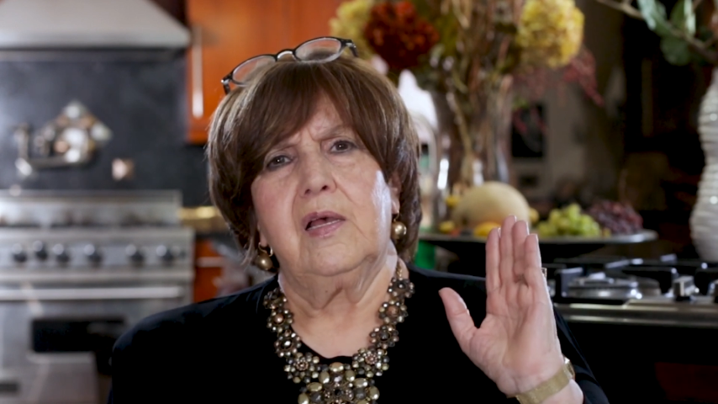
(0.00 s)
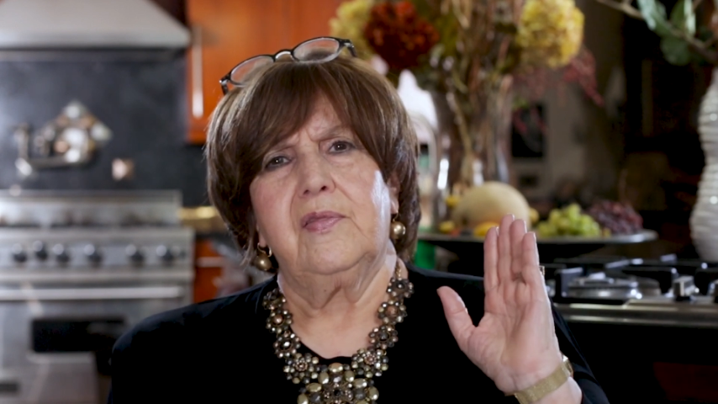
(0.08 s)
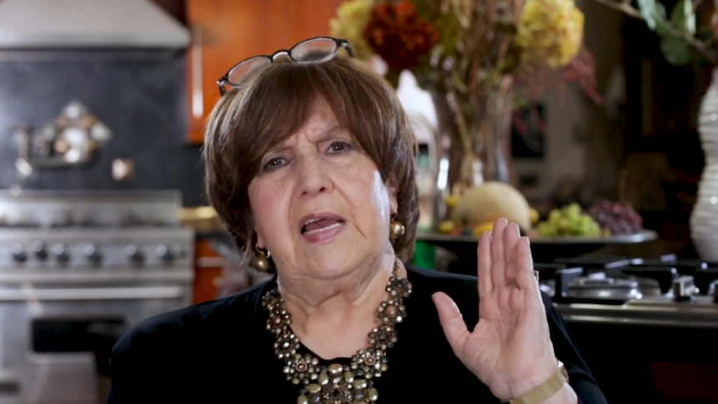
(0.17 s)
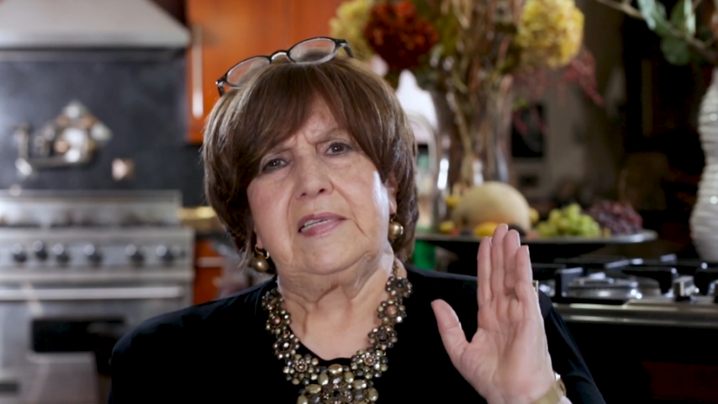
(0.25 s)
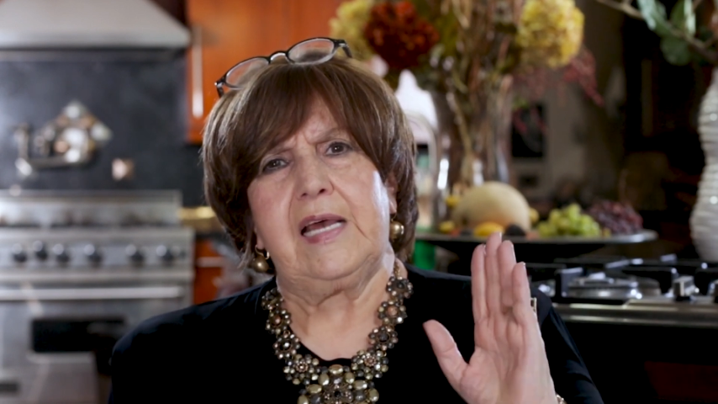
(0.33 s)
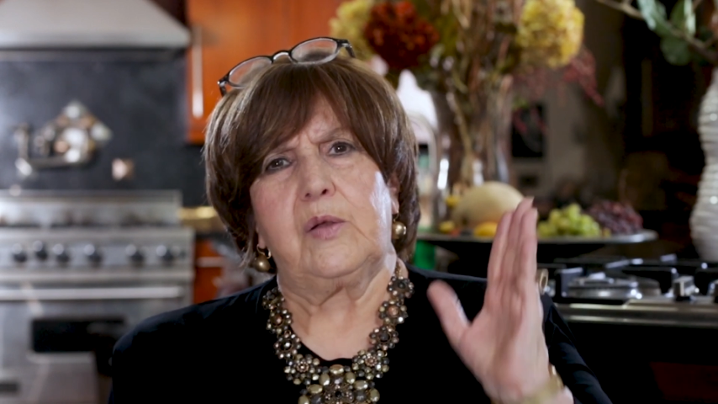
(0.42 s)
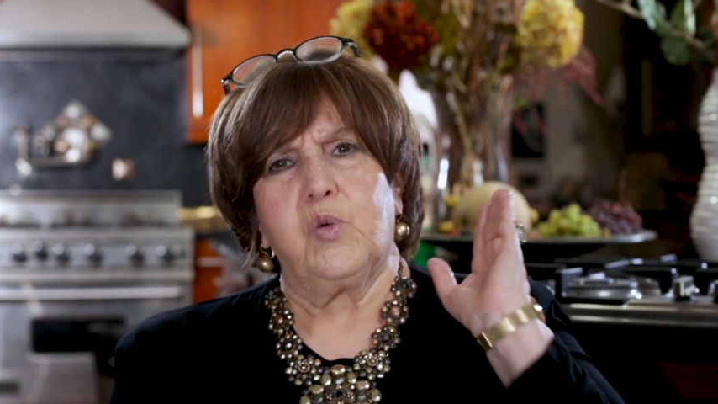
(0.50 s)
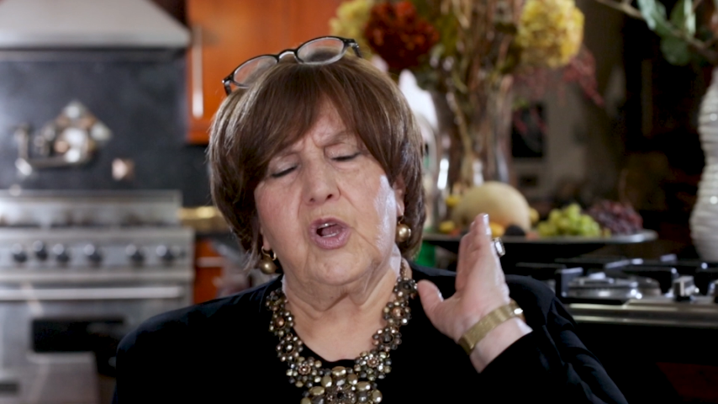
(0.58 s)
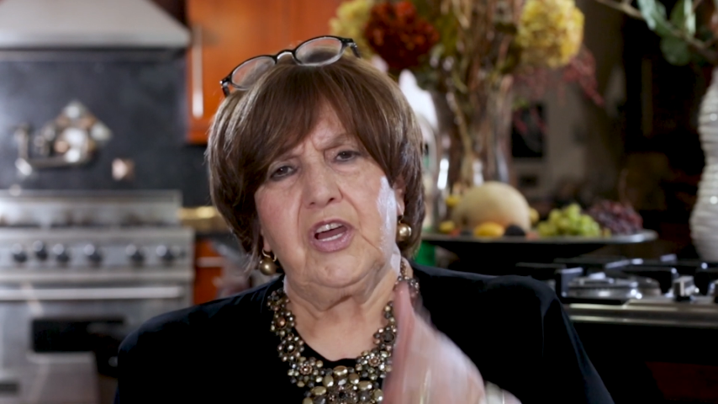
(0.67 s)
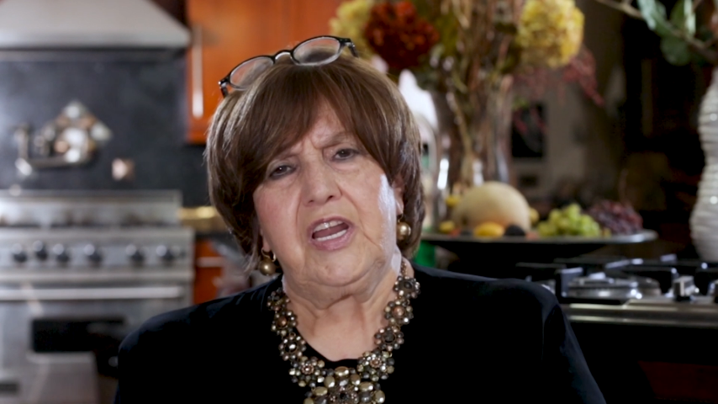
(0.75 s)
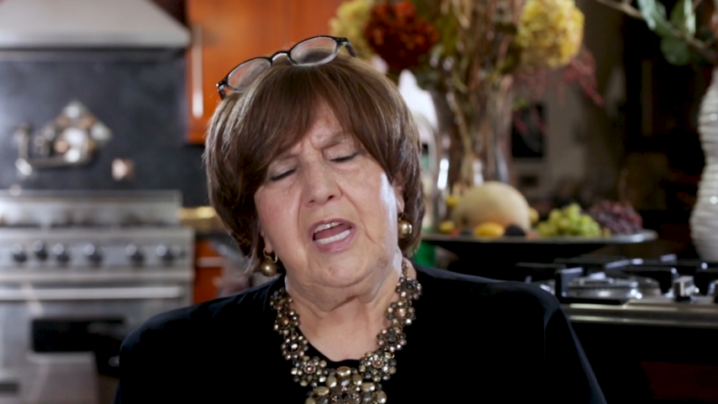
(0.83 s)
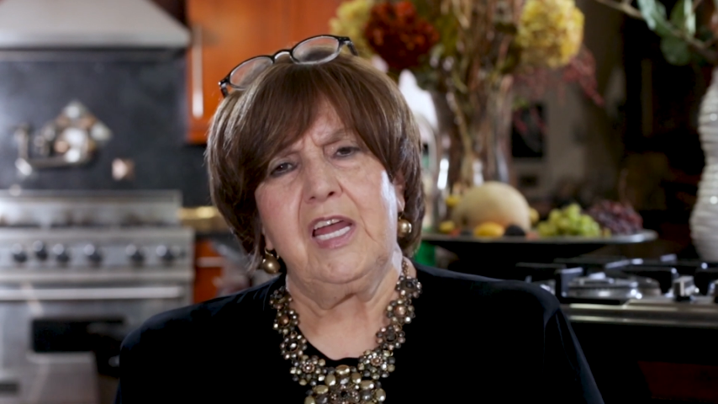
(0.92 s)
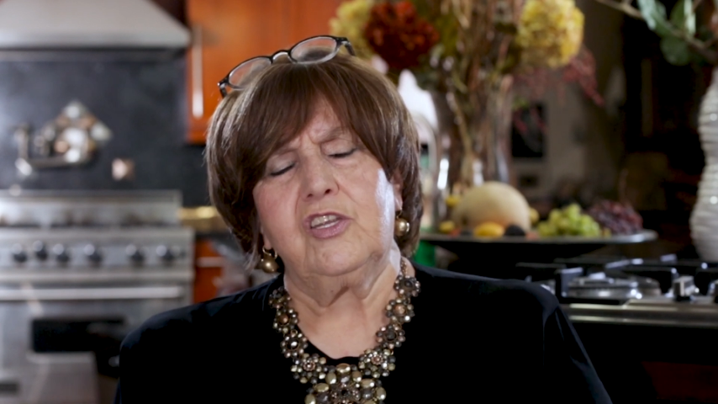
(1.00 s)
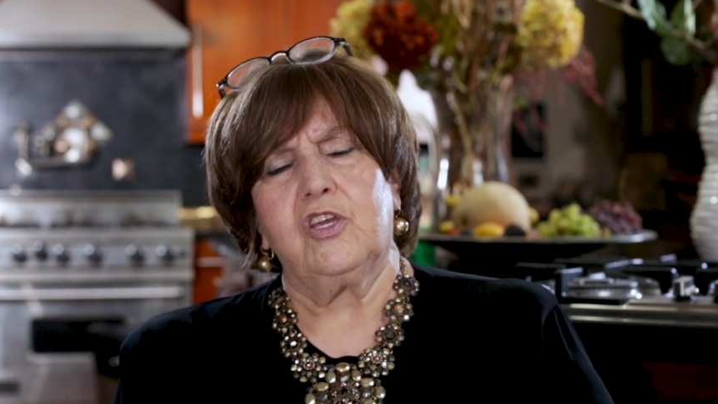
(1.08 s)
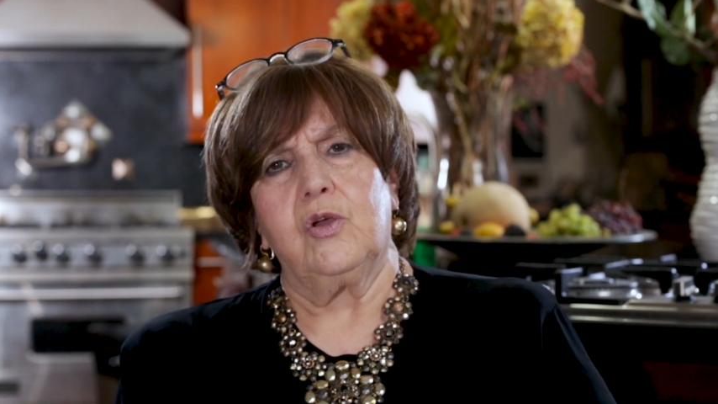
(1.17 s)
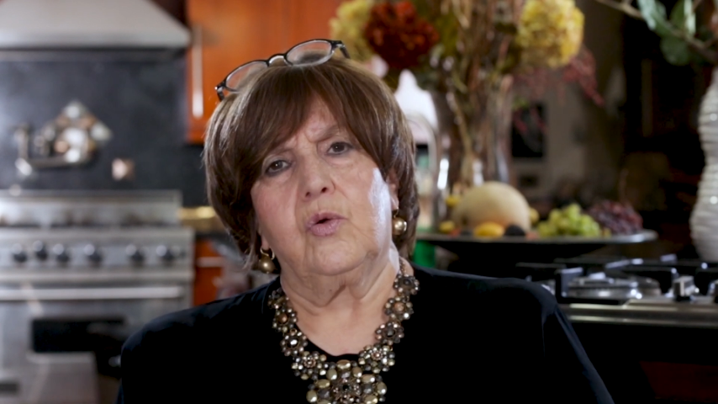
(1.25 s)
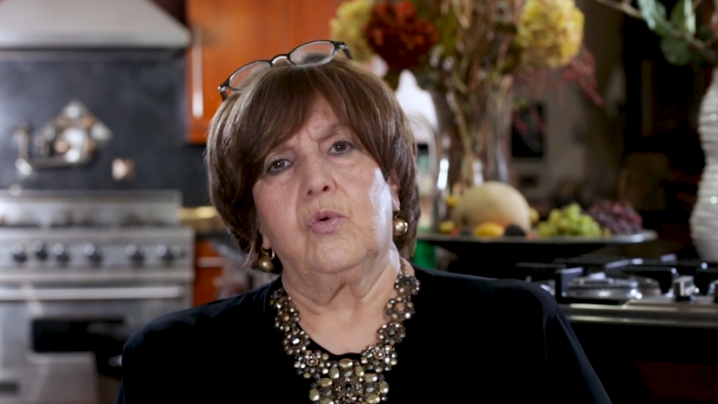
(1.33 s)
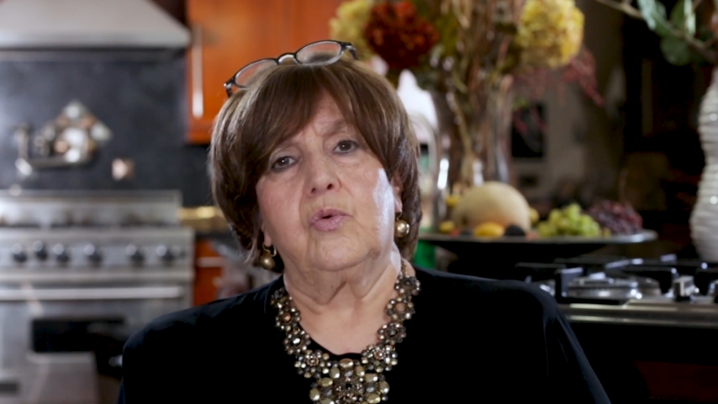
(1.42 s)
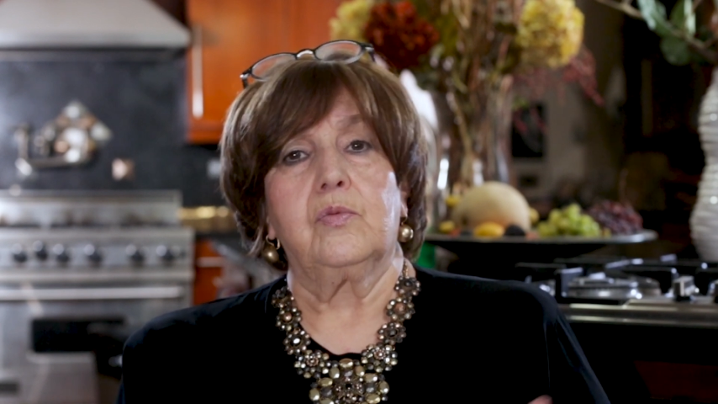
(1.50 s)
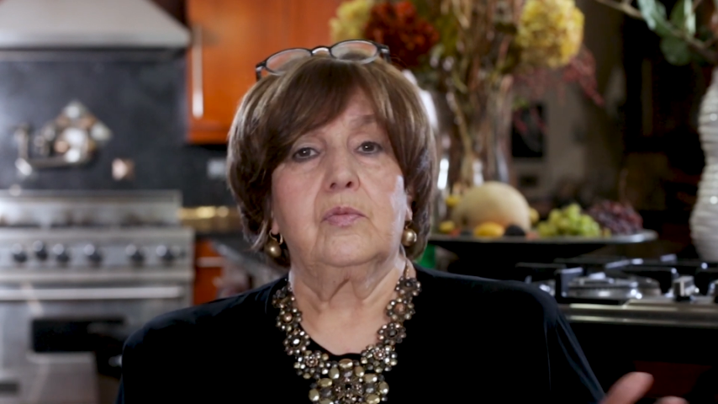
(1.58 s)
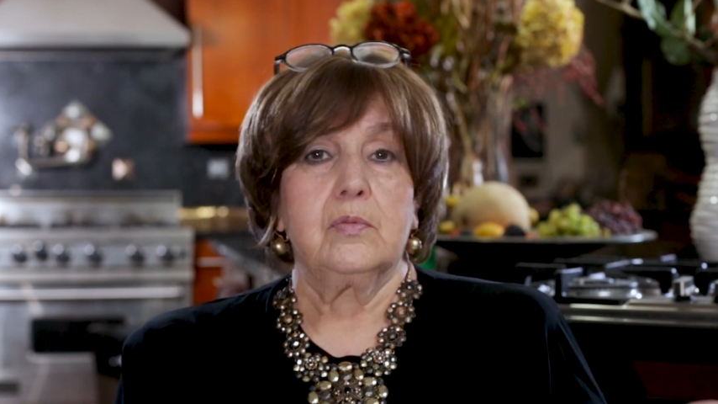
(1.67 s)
They said, "We're going to hit you."